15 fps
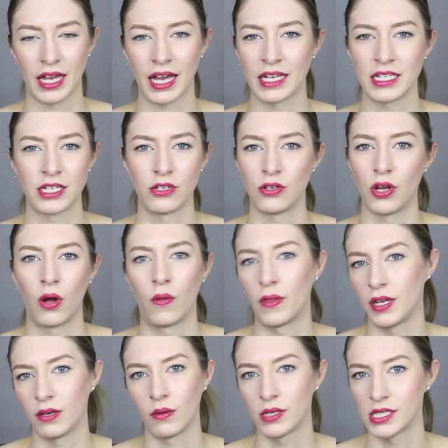I didn't know
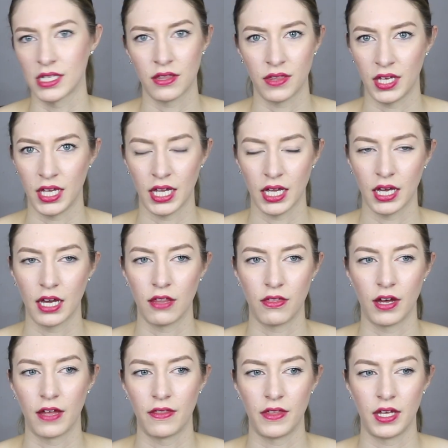that it was a thing. I
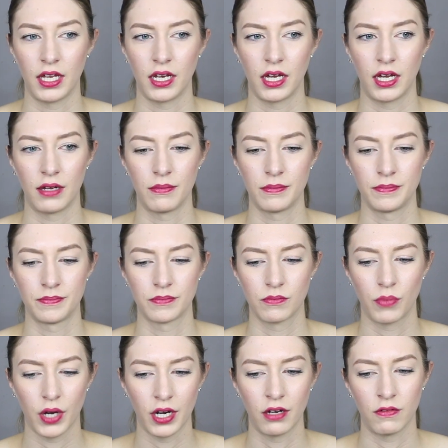thought that
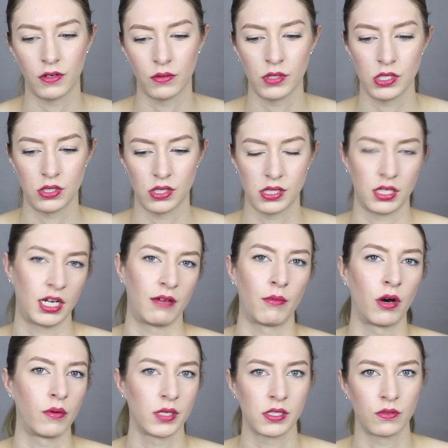part of it was just that I'm
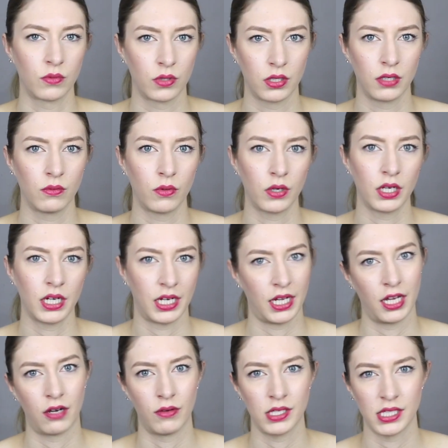always a worrywart, and
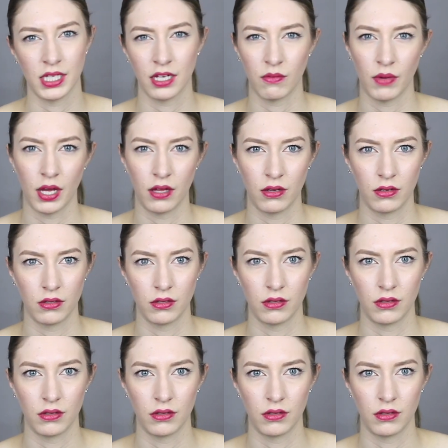I always think about